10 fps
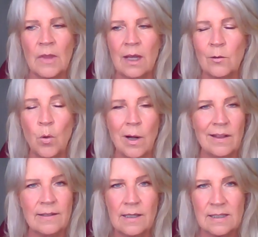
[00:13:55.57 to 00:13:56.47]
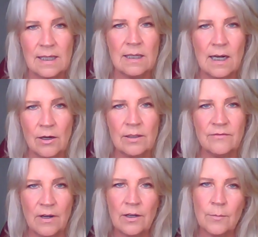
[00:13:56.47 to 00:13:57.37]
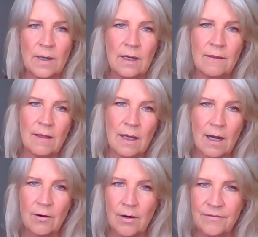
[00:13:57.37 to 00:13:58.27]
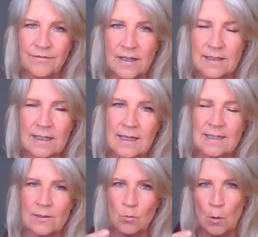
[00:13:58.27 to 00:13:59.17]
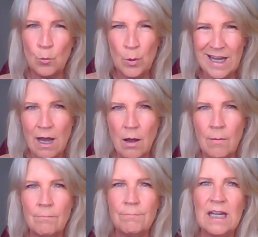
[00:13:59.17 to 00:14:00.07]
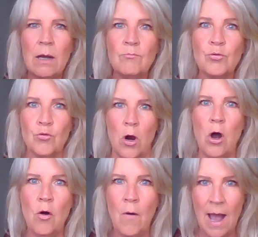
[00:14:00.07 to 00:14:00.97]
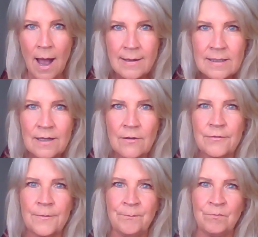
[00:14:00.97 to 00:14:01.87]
and qualities in our environment that are affecting us. And when we become, become proactive